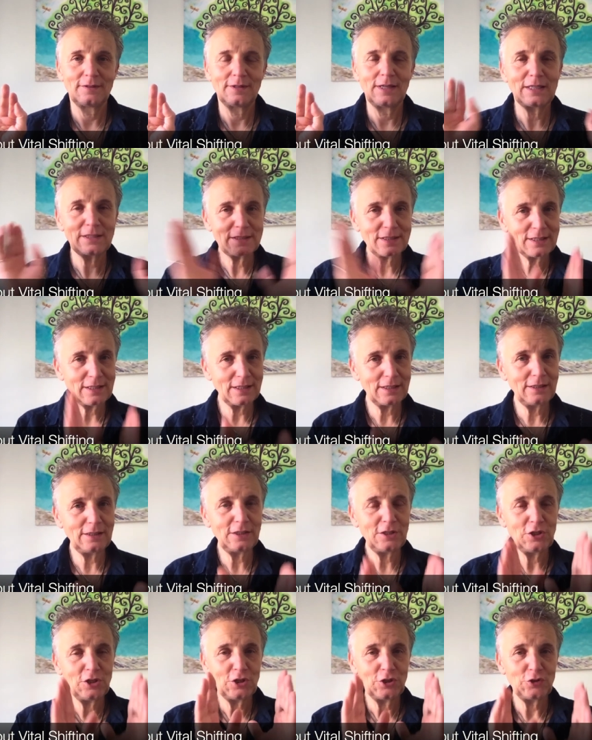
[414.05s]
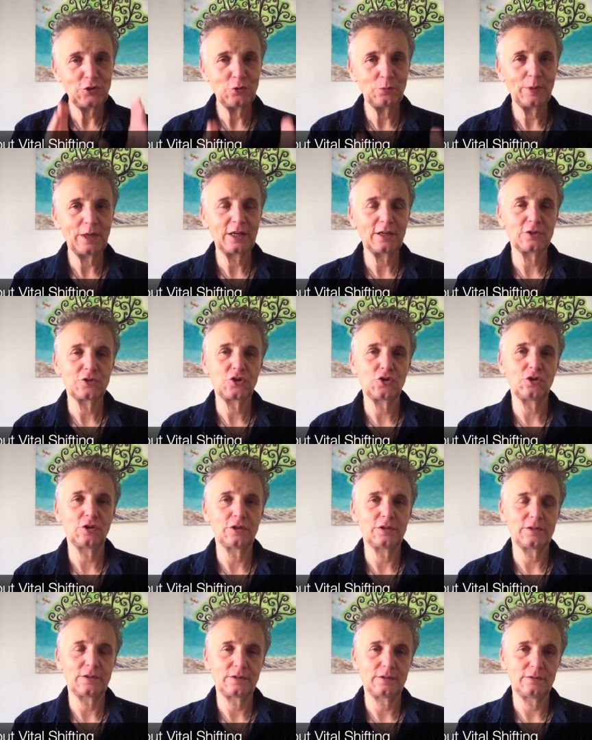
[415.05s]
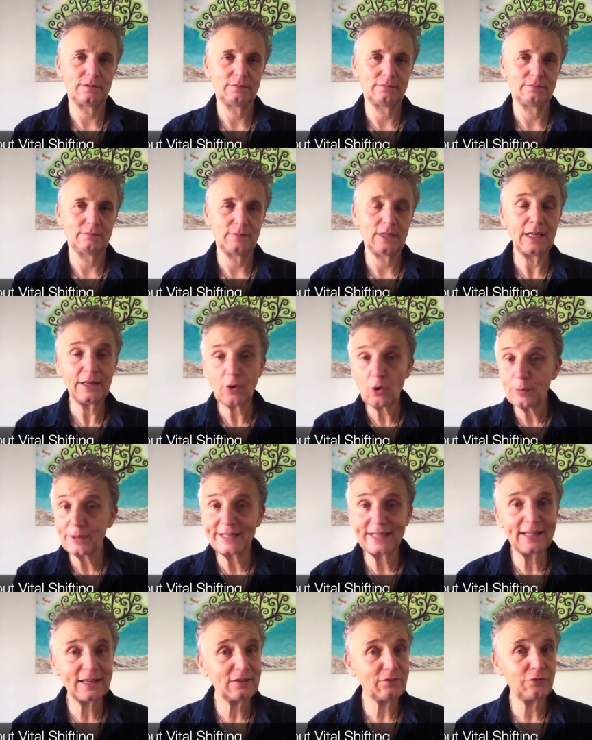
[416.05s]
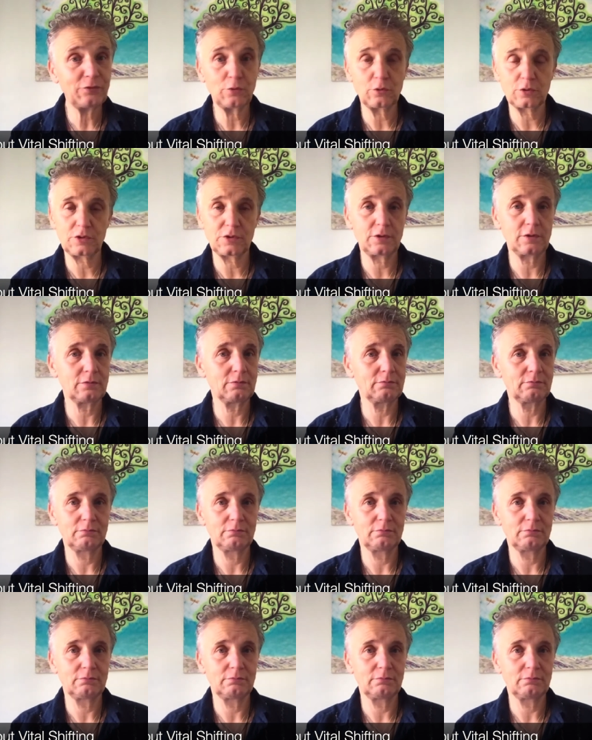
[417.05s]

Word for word: until you make a choice. And nobody can force you.